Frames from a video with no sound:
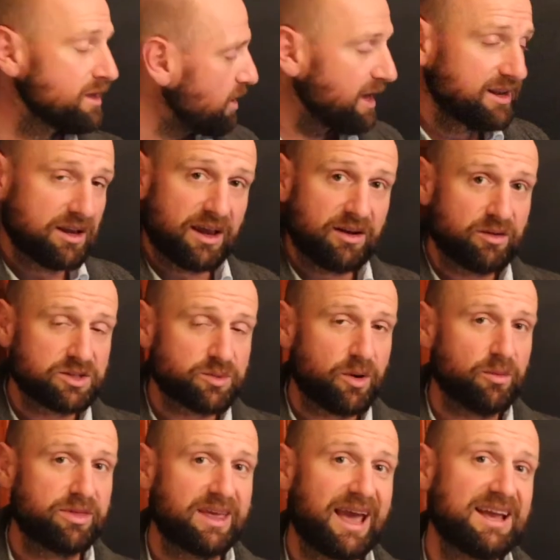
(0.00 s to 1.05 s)
And as
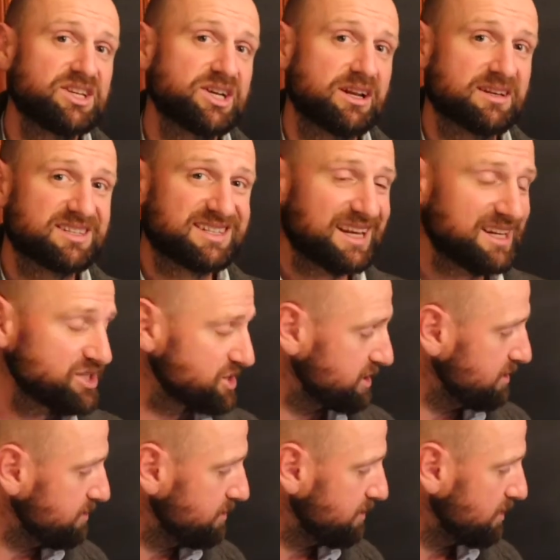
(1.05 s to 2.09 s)
well with the HL
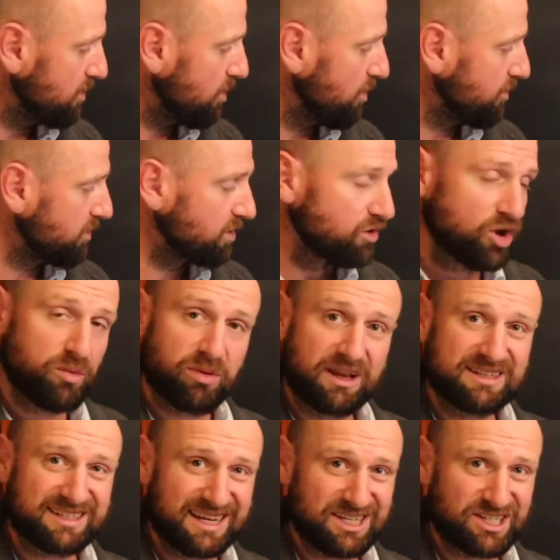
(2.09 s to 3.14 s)
extension on
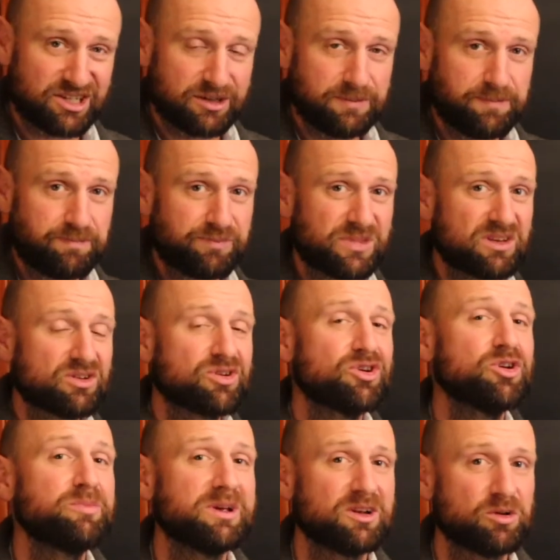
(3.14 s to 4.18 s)
globalization,
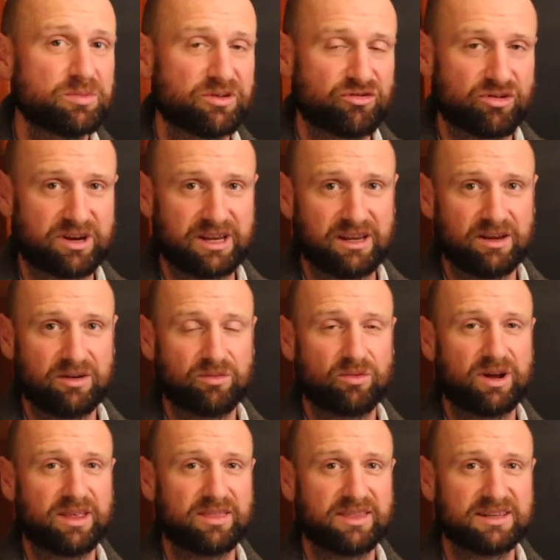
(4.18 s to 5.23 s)
could be a little bit tricky, right?